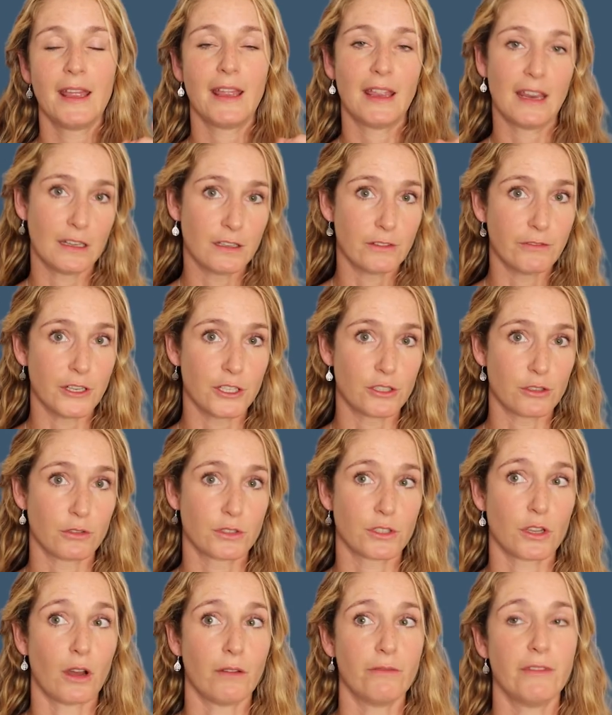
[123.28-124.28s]

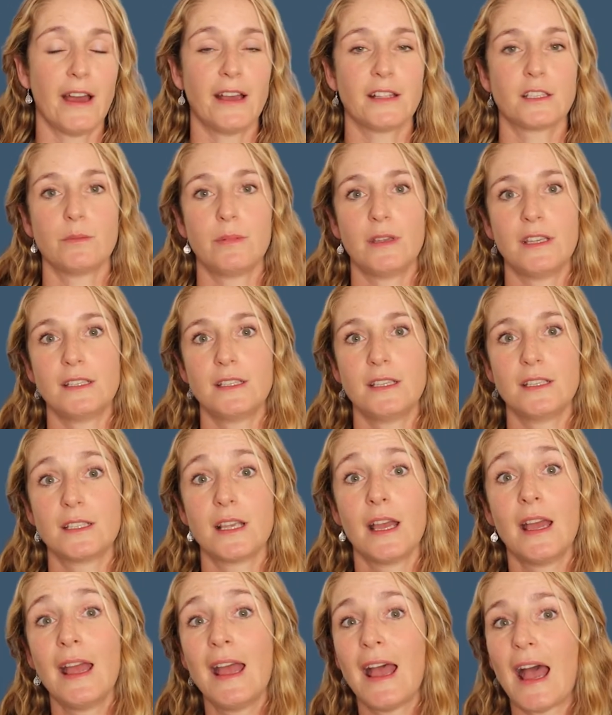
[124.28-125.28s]
individuals of that species.
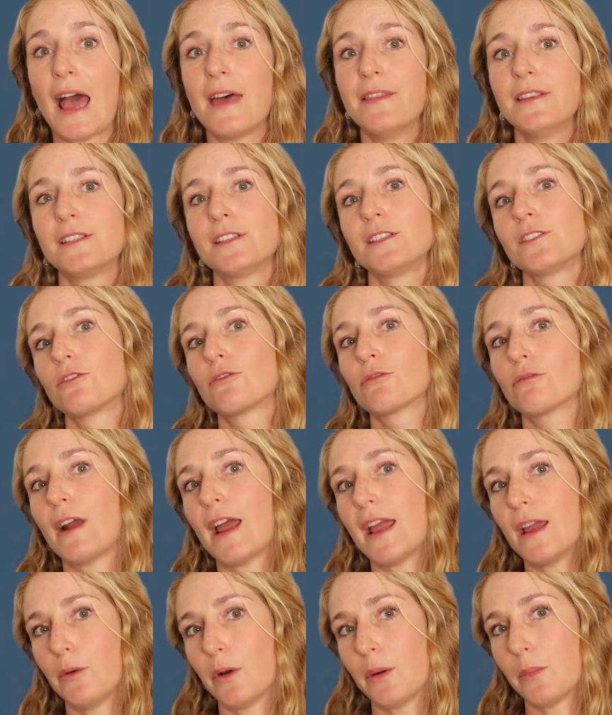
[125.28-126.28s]
And this is
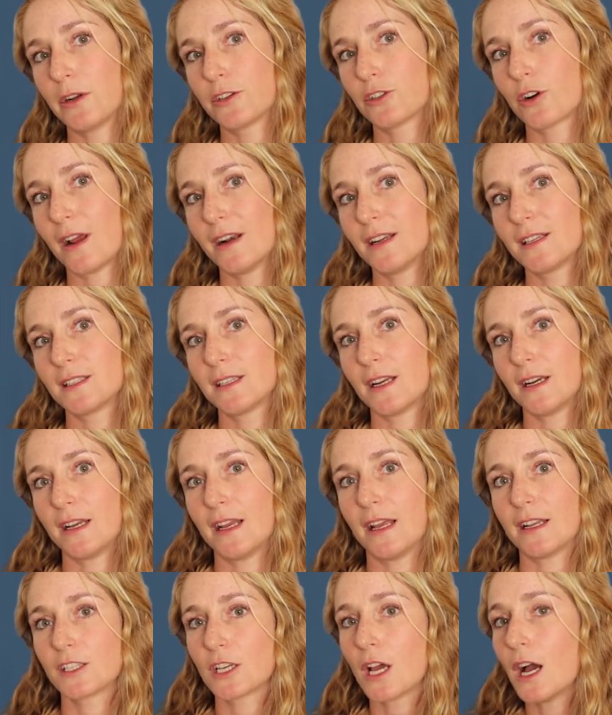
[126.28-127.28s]
great when we're trying to study
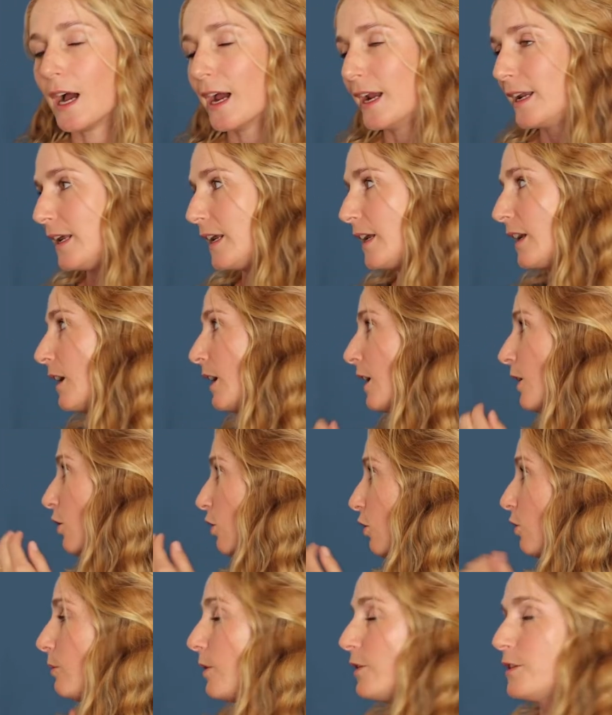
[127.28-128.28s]
a tiny,
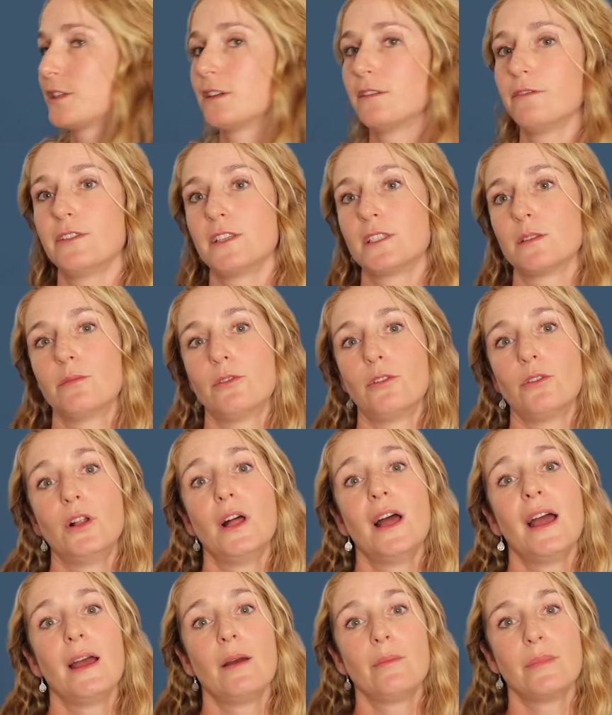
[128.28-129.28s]
almost invisible,
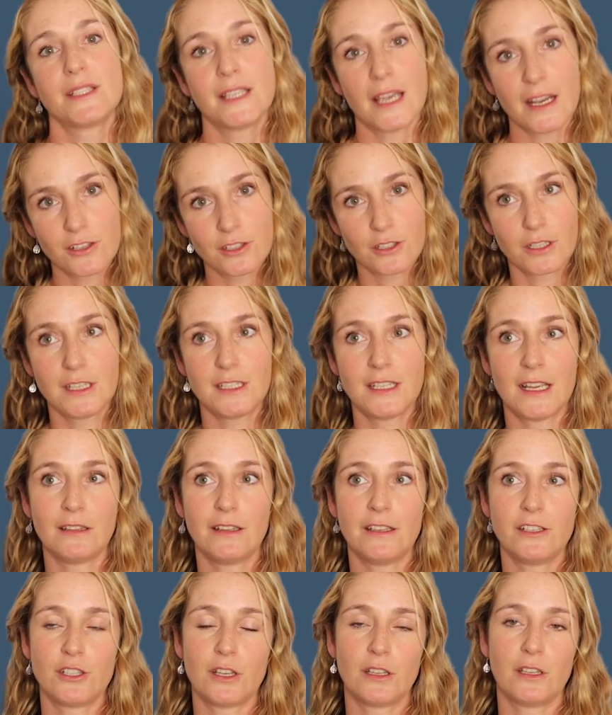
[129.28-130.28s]
potentially
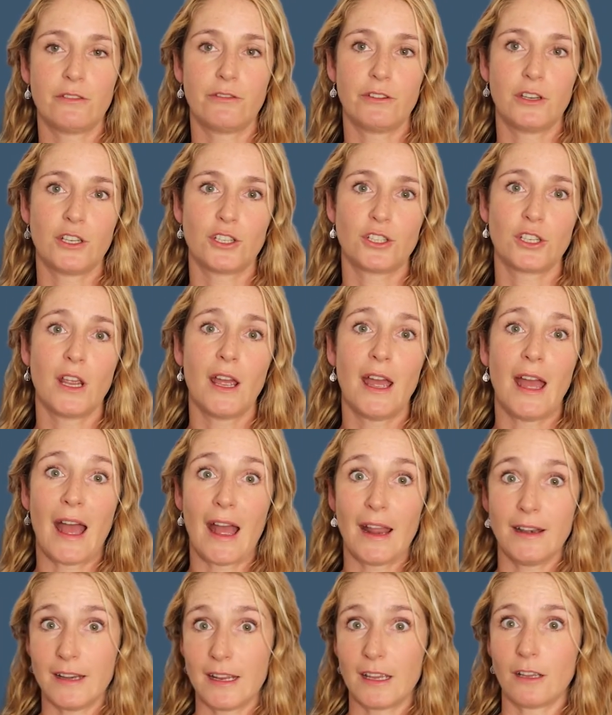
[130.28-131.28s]
deadly jellyfish
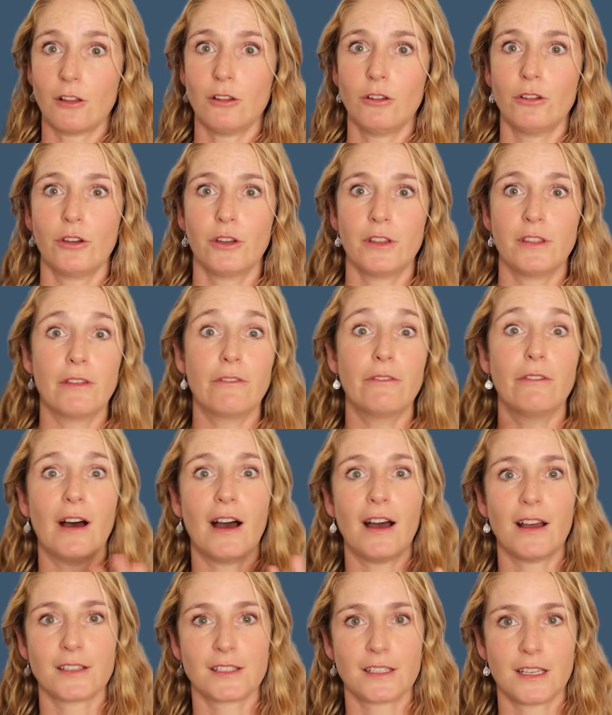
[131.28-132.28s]
at Ningaloo in the
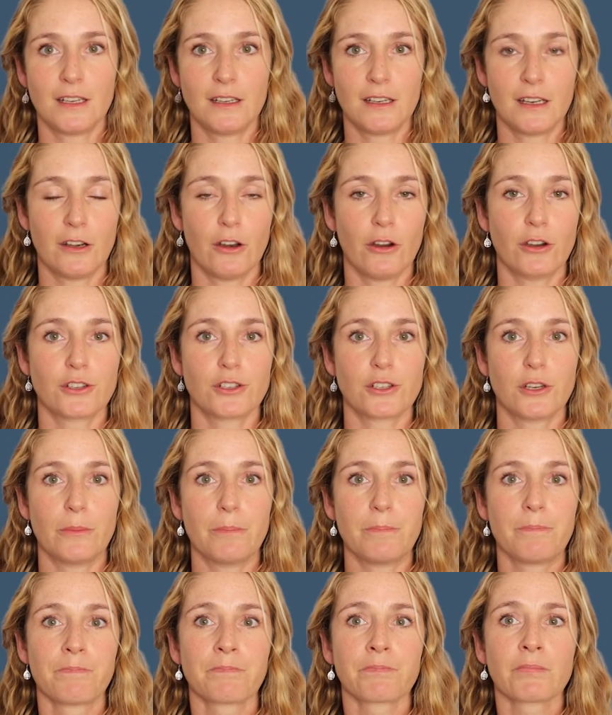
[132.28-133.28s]
vast Indian Ocean.